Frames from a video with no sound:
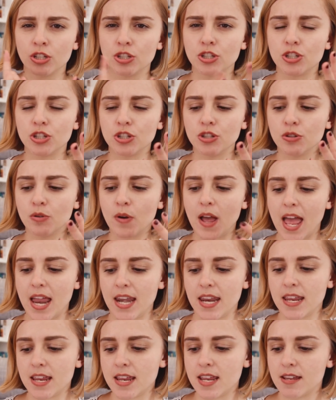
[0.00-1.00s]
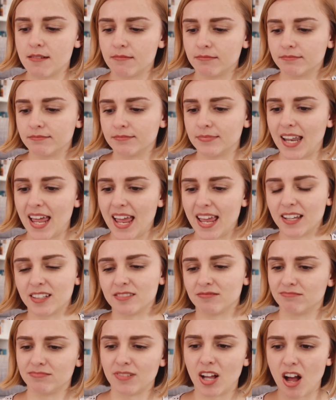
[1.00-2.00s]
do any like
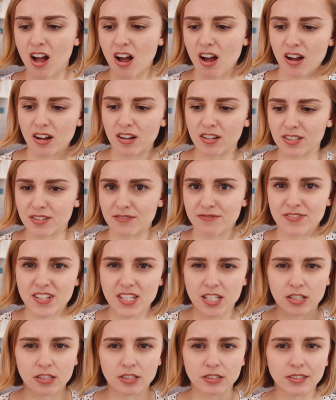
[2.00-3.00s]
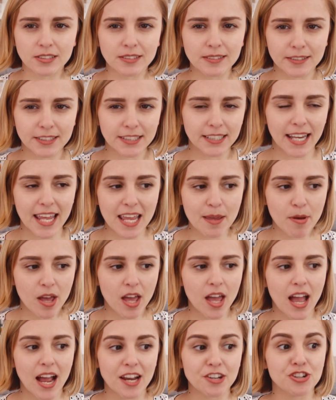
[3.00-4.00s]
hard physical
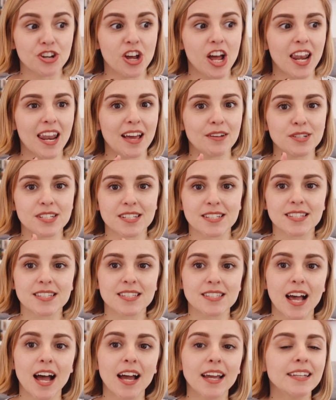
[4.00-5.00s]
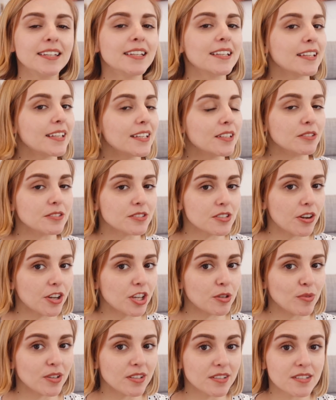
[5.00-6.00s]
labor, and you're not allowed to sign legal
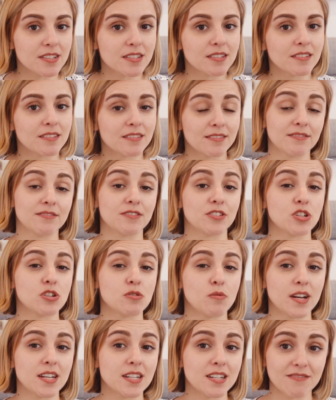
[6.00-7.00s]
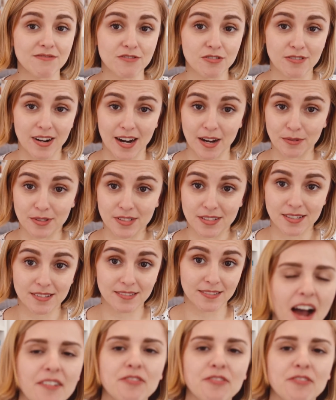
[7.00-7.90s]
documents for 24 hours.